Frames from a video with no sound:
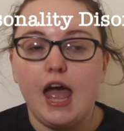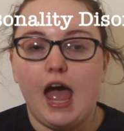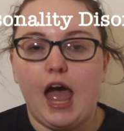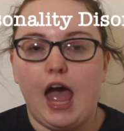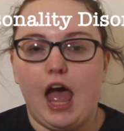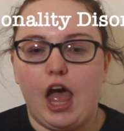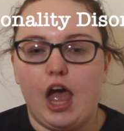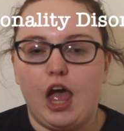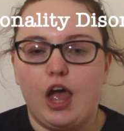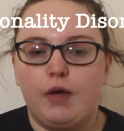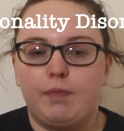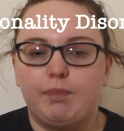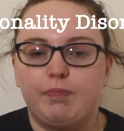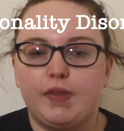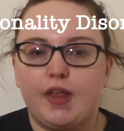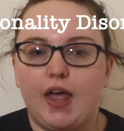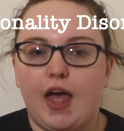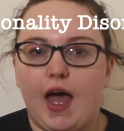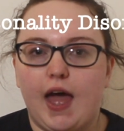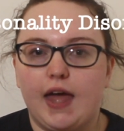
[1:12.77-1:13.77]

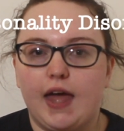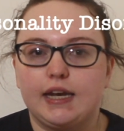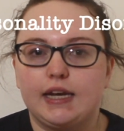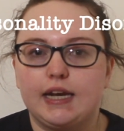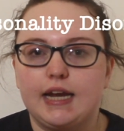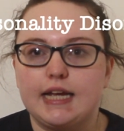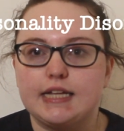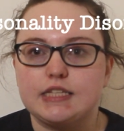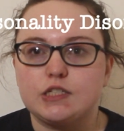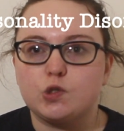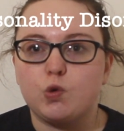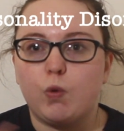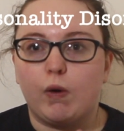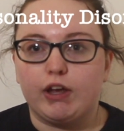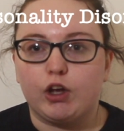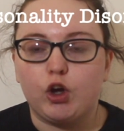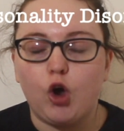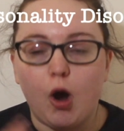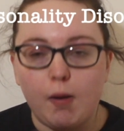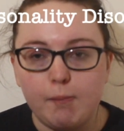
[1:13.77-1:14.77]
And it's
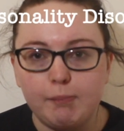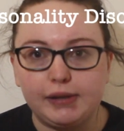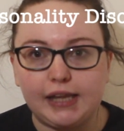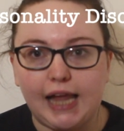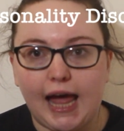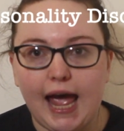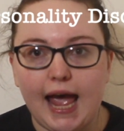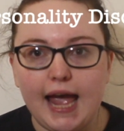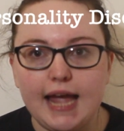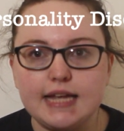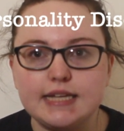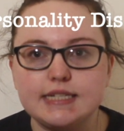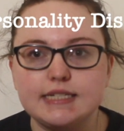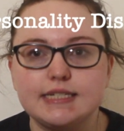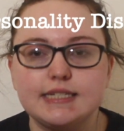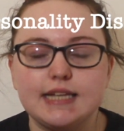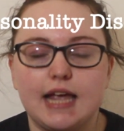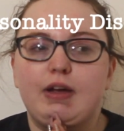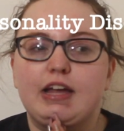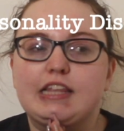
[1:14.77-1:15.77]
quite
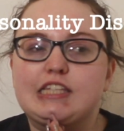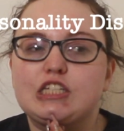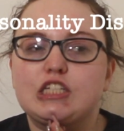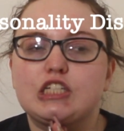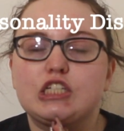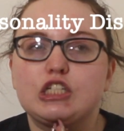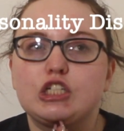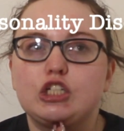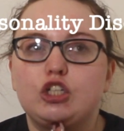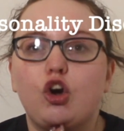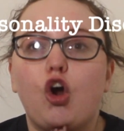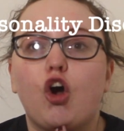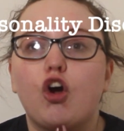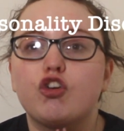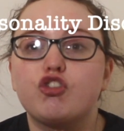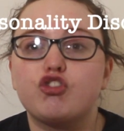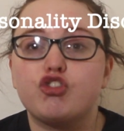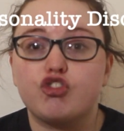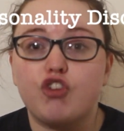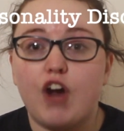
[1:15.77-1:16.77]
complex. It's
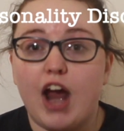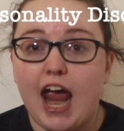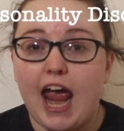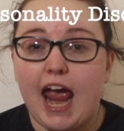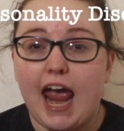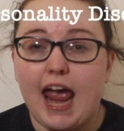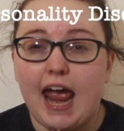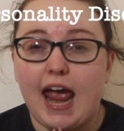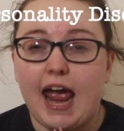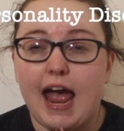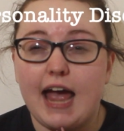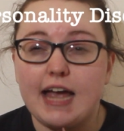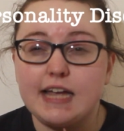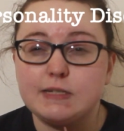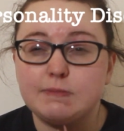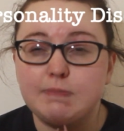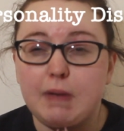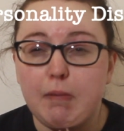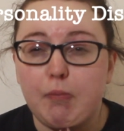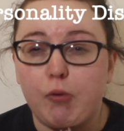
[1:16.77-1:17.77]
not as rare
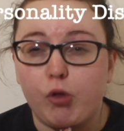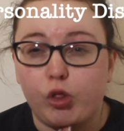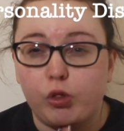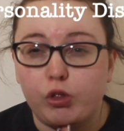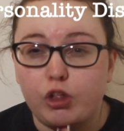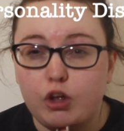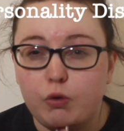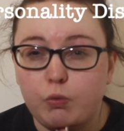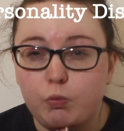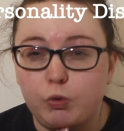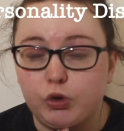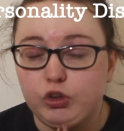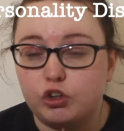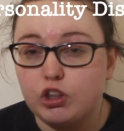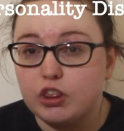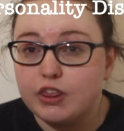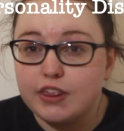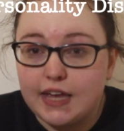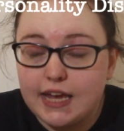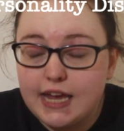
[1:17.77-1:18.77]
as people would
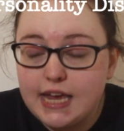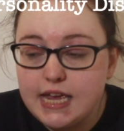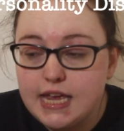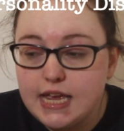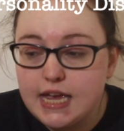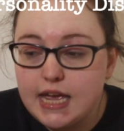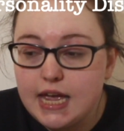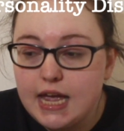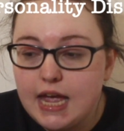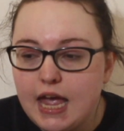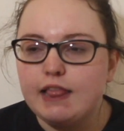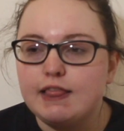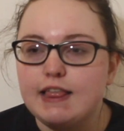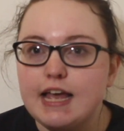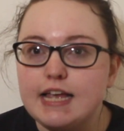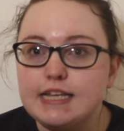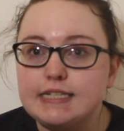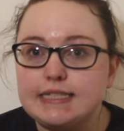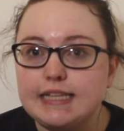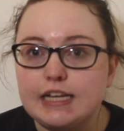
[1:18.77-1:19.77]
think.
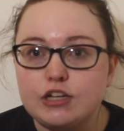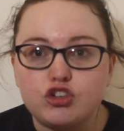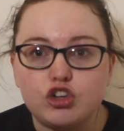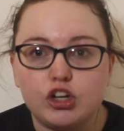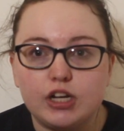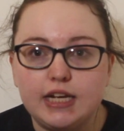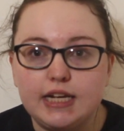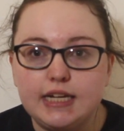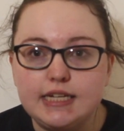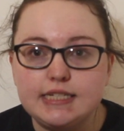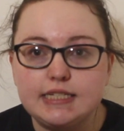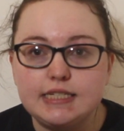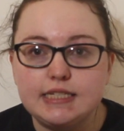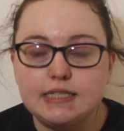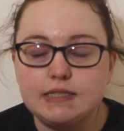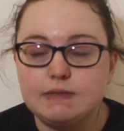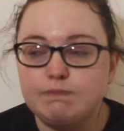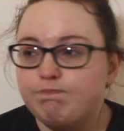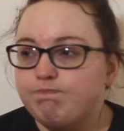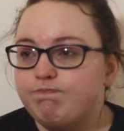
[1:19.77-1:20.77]
There's literally
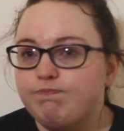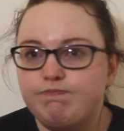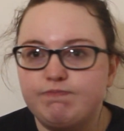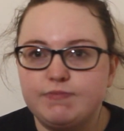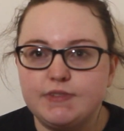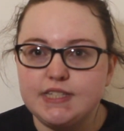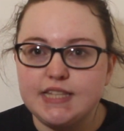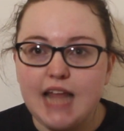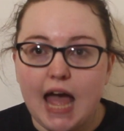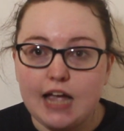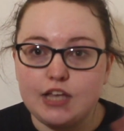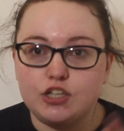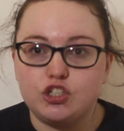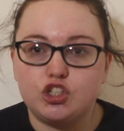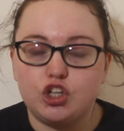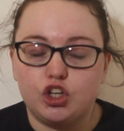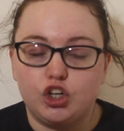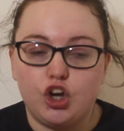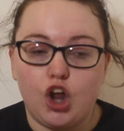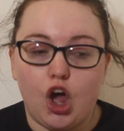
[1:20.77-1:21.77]

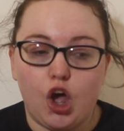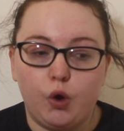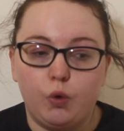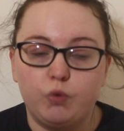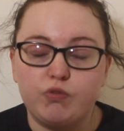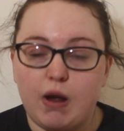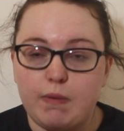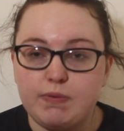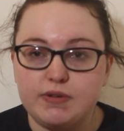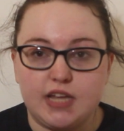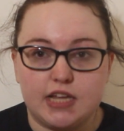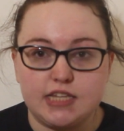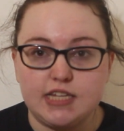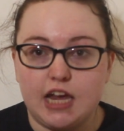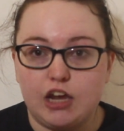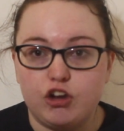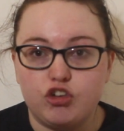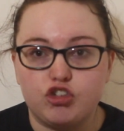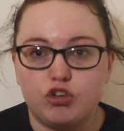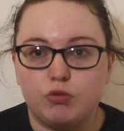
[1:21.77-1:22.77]
next to no
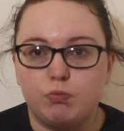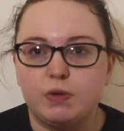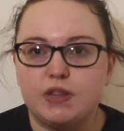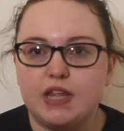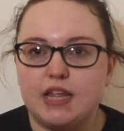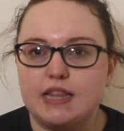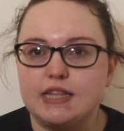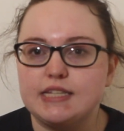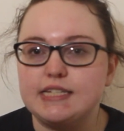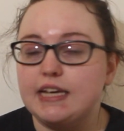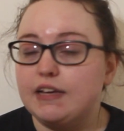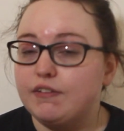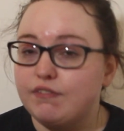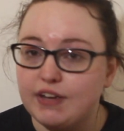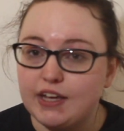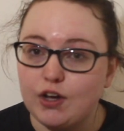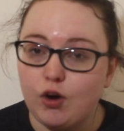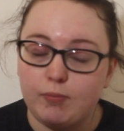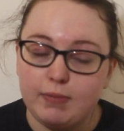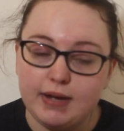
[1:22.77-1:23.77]
representation within
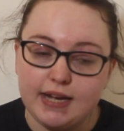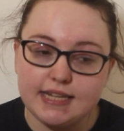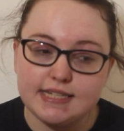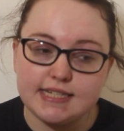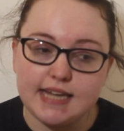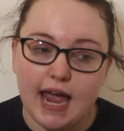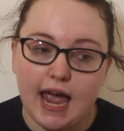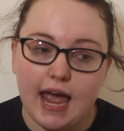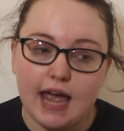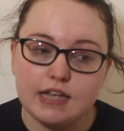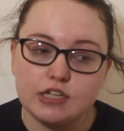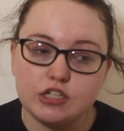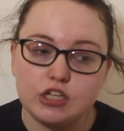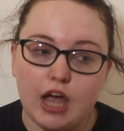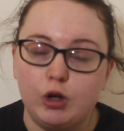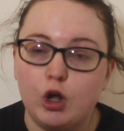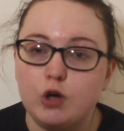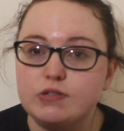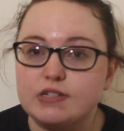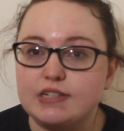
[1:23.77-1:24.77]
TV or media.
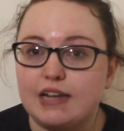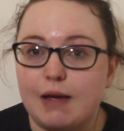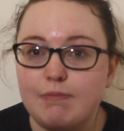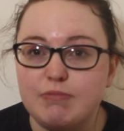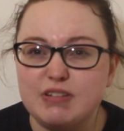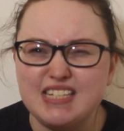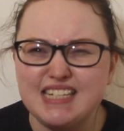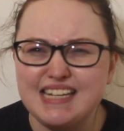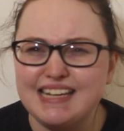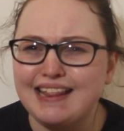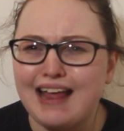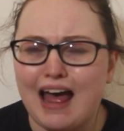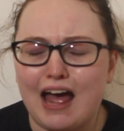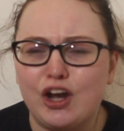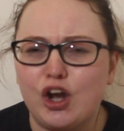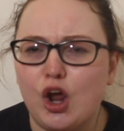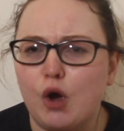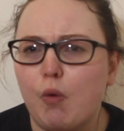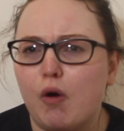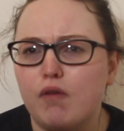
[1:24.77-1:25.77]
No celebrity that I
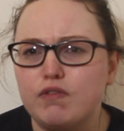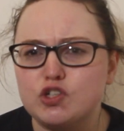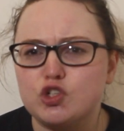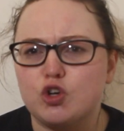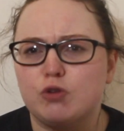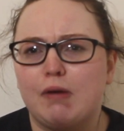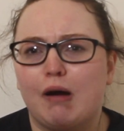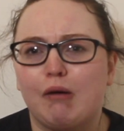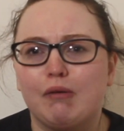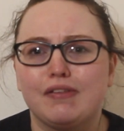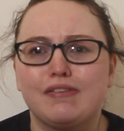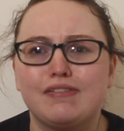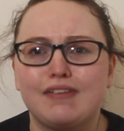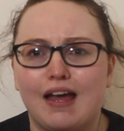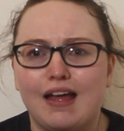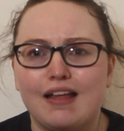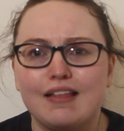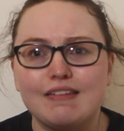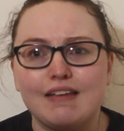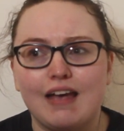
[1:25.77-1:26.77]
know of has come out and
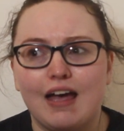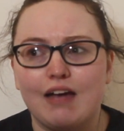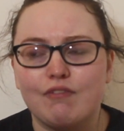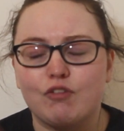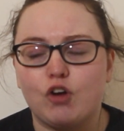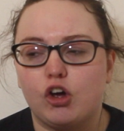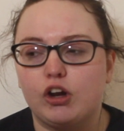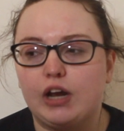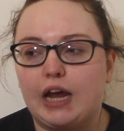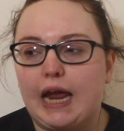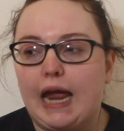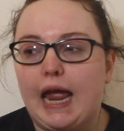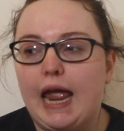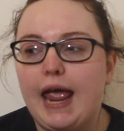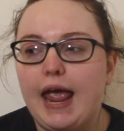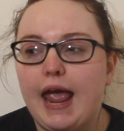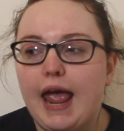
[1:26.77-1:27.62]
said, I've got it.